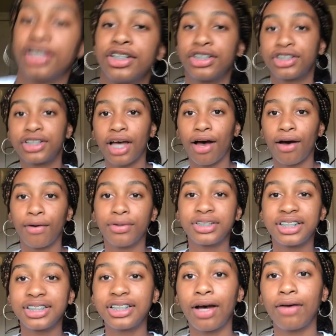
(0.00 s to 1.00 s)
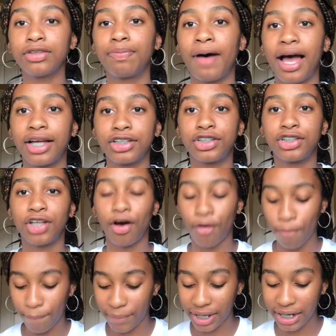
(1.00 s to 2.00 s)
So since I was buying
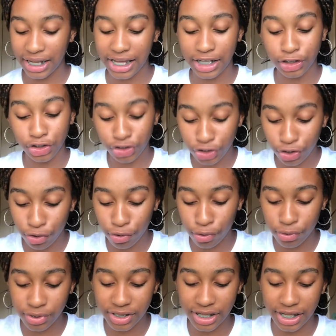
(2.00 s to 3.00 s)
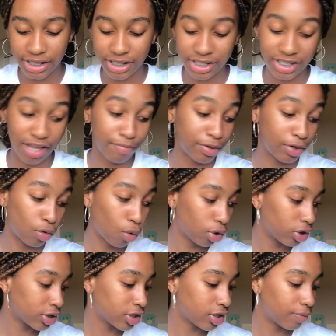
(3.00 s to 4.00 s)
so many shoes and since I've been
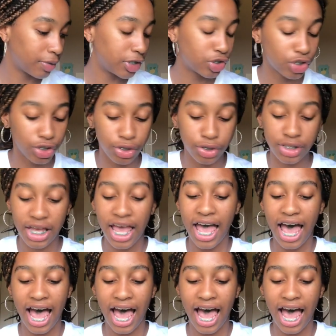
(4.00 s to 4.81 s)
ordering so many shoes,